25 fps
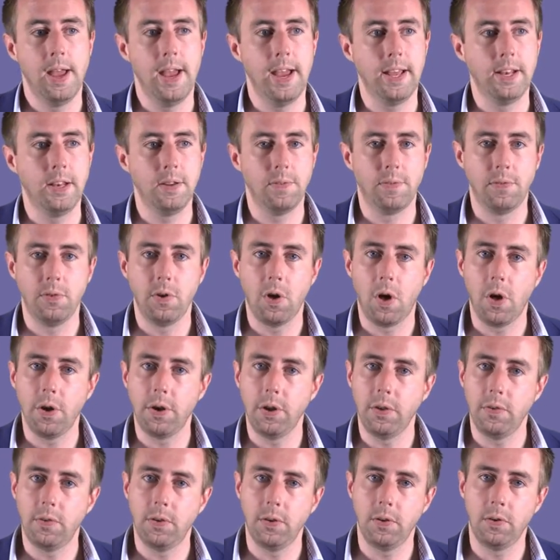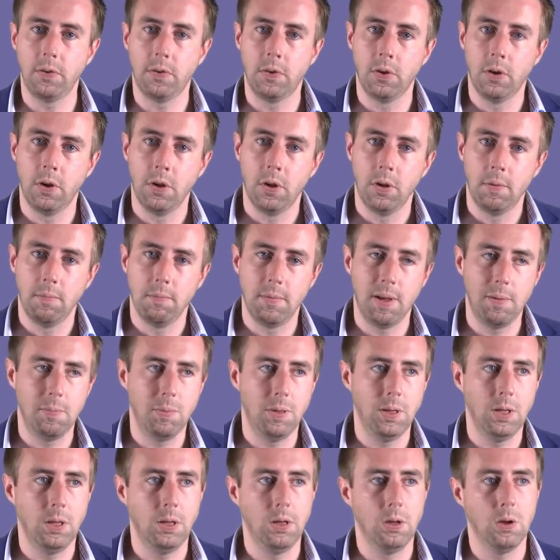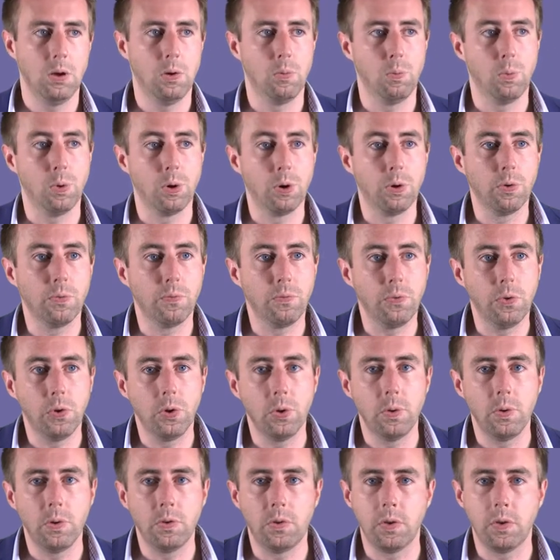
And if not, is it maybe a worldview?